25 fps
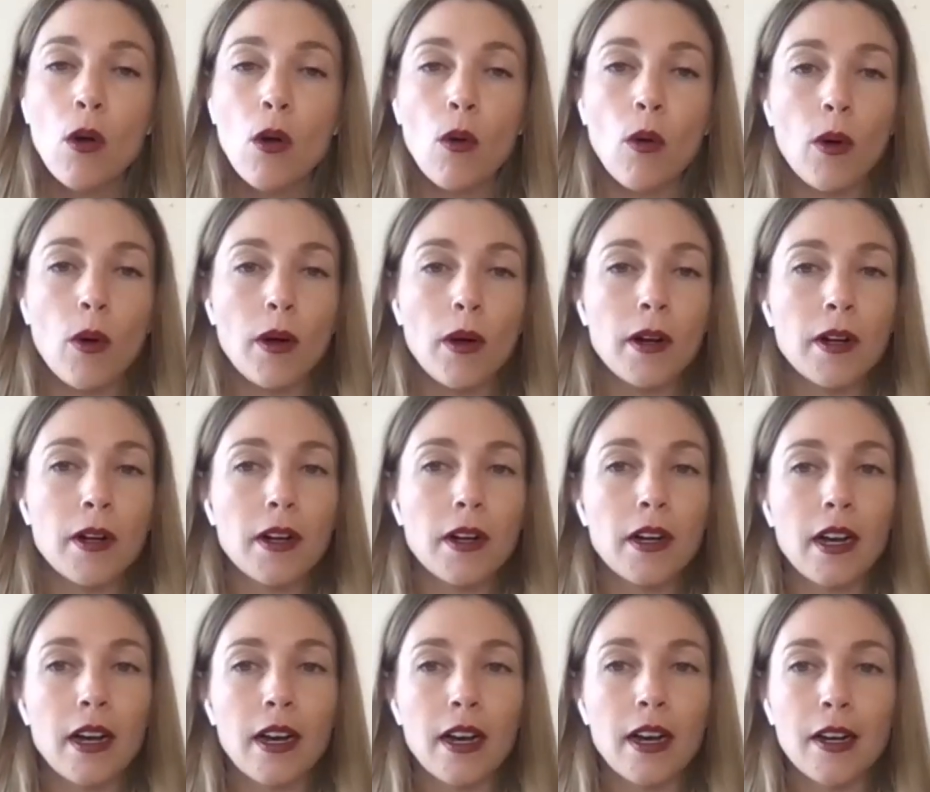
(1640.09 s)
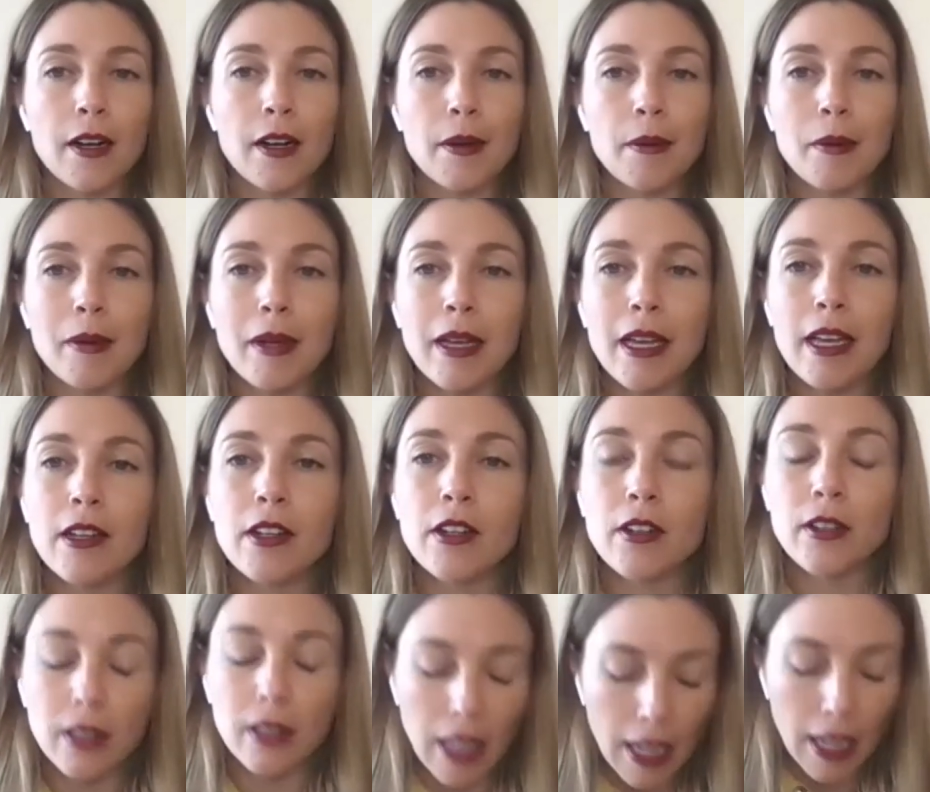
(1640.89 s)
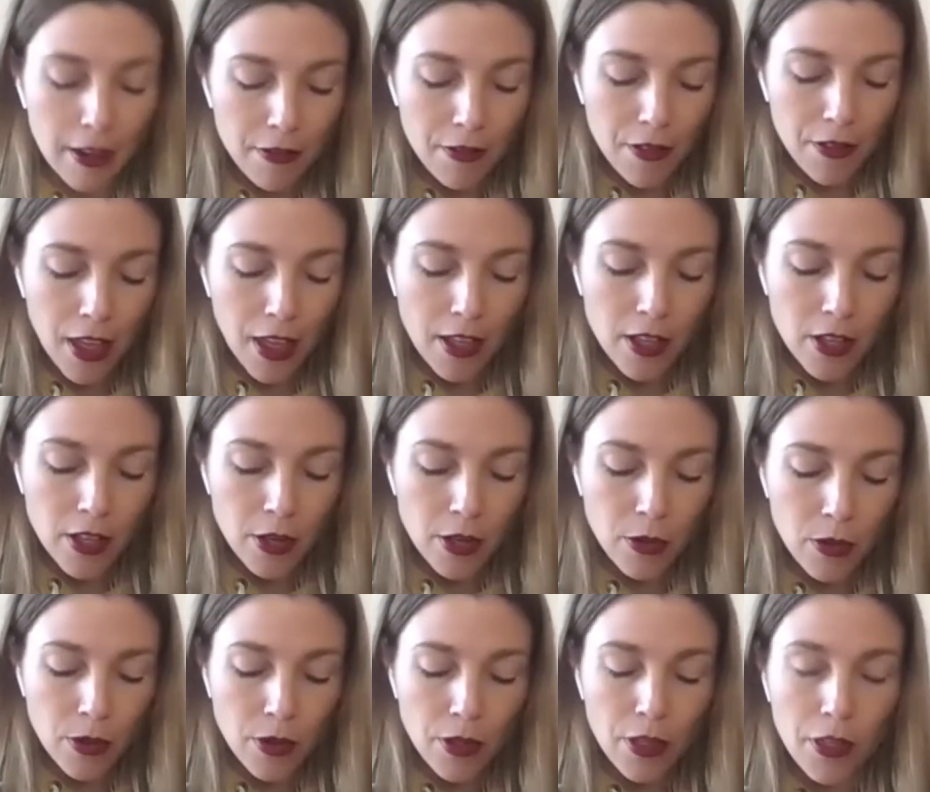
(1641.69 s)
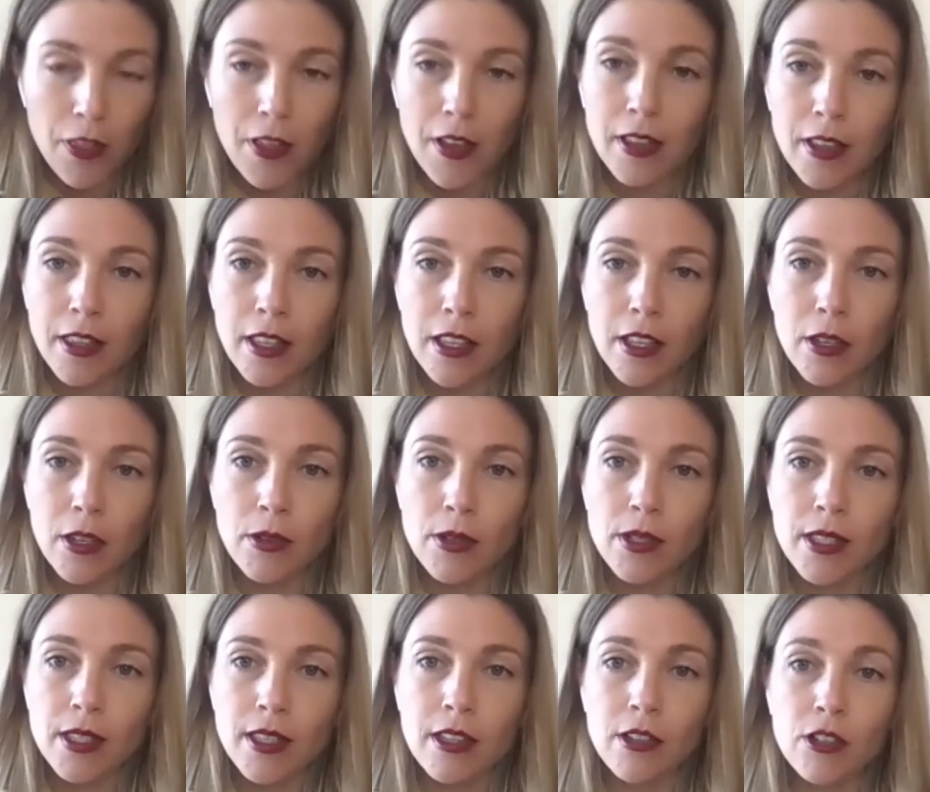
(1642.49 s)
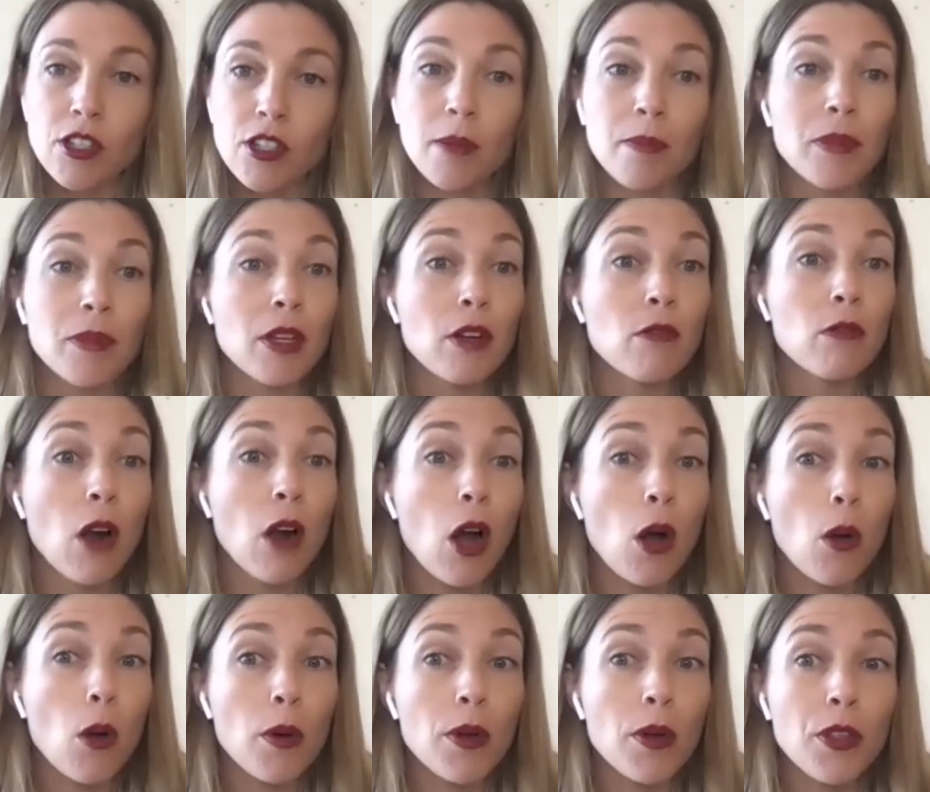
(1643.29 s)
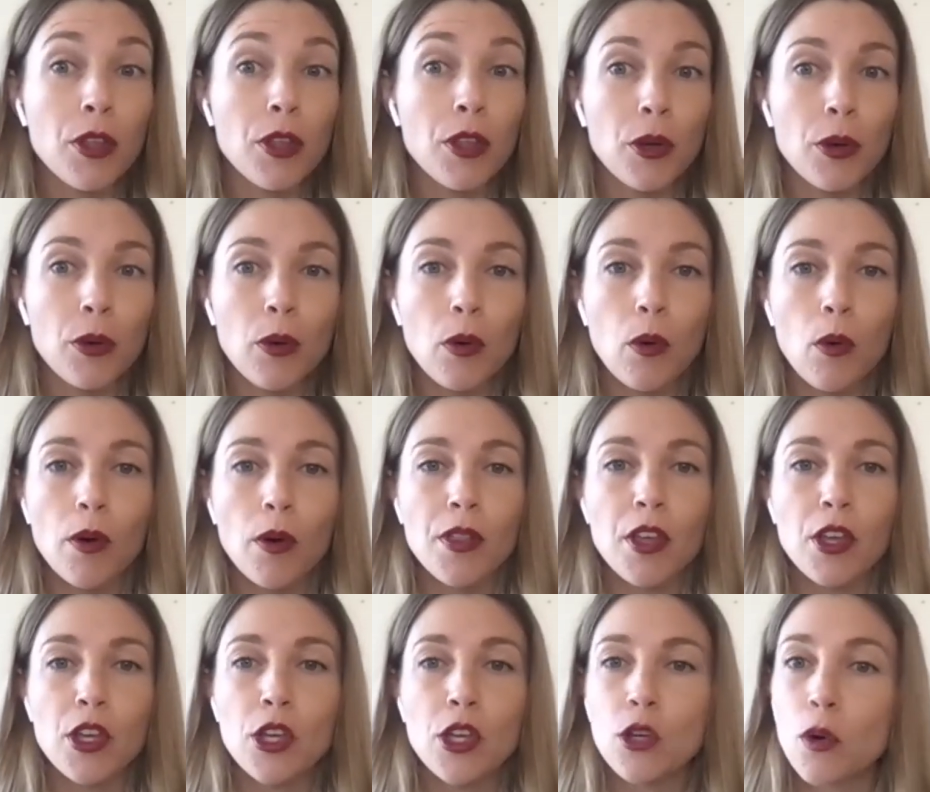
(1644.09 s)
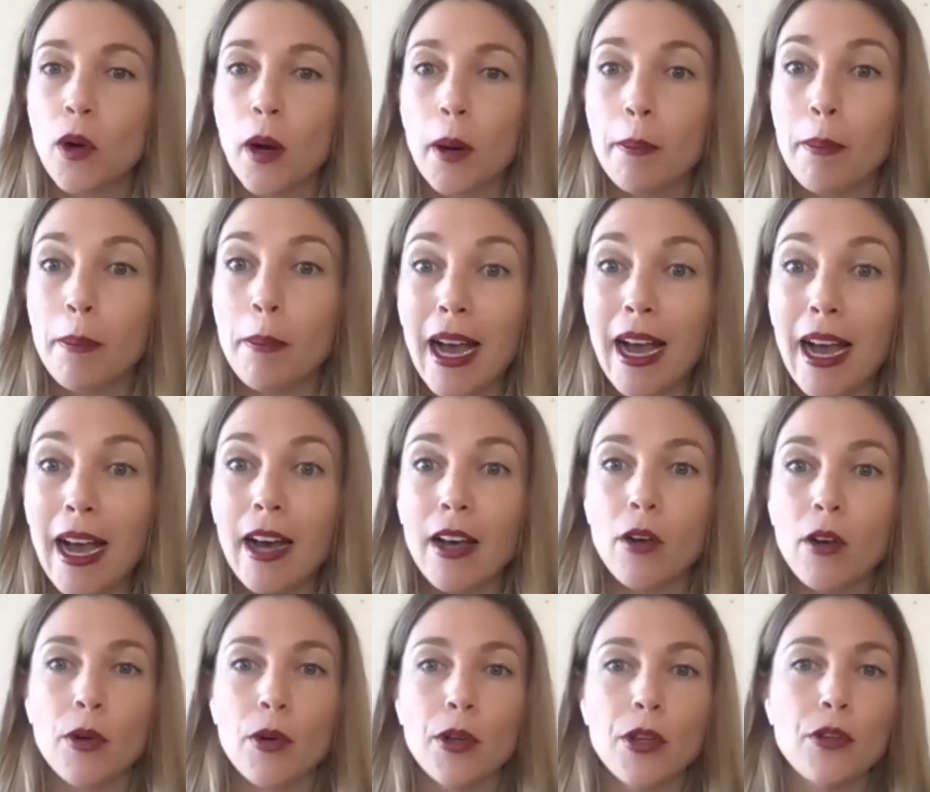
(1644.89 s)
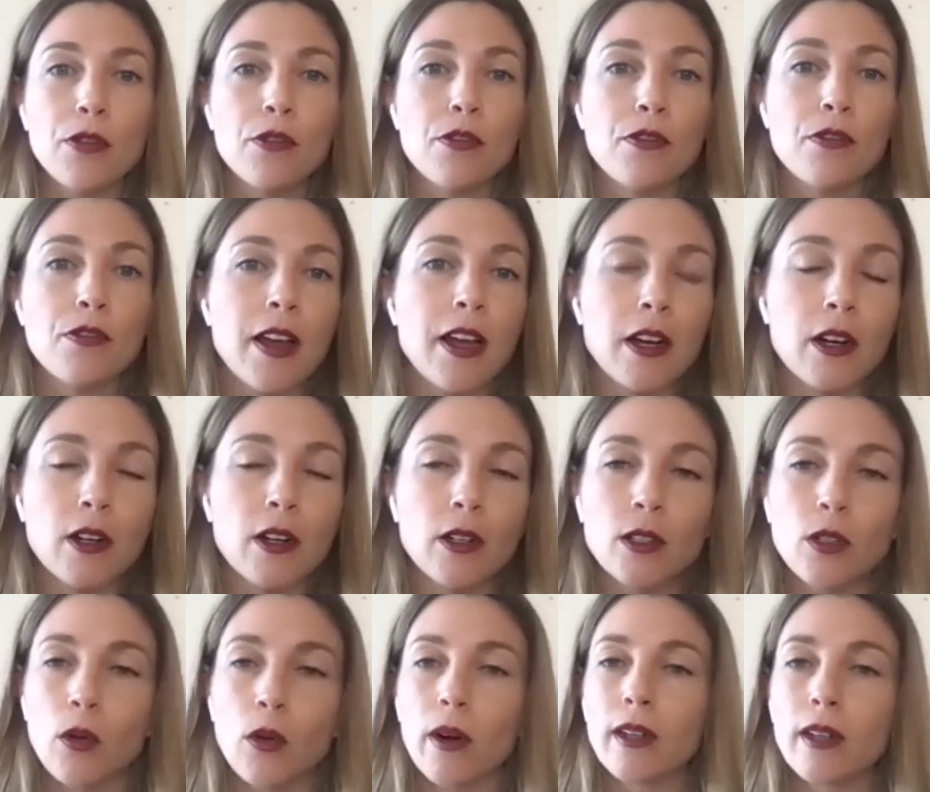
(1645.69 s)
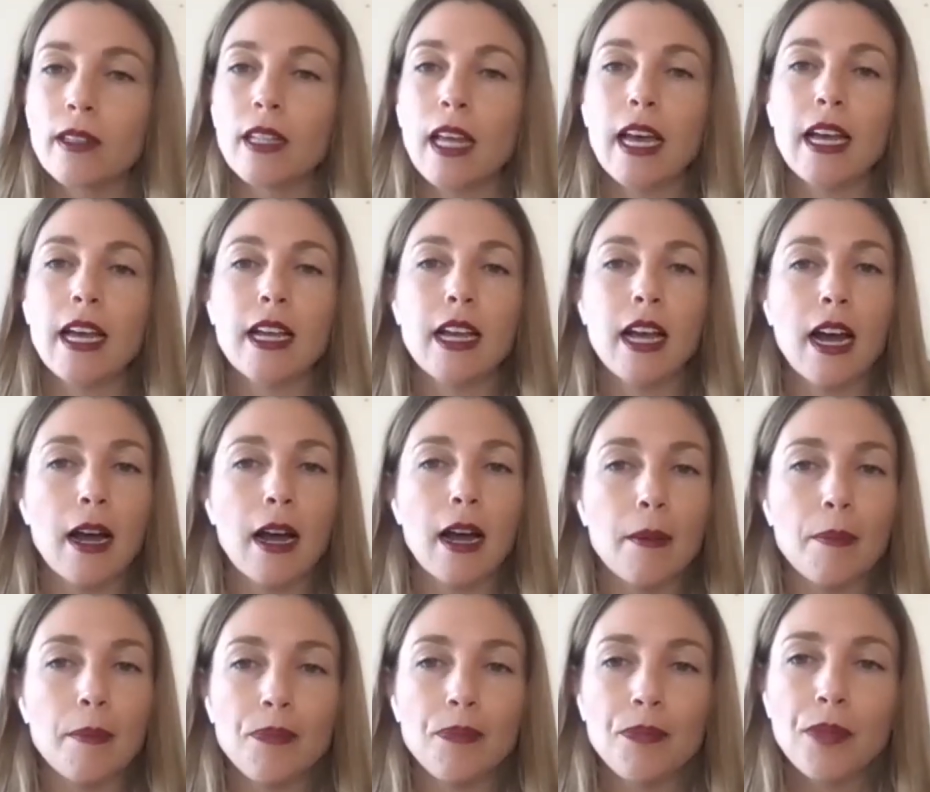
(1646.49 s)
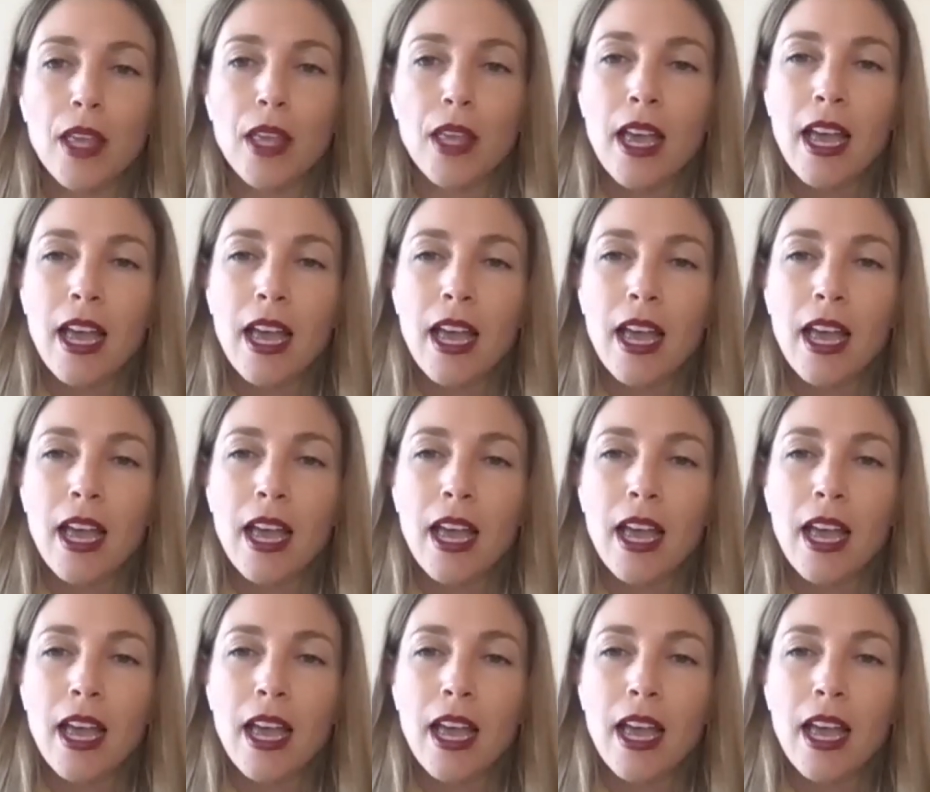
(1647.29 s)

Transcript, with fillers: Or um, in your life that you think that you there's something wrong with you, or that you are bad, or you failed, or like, um,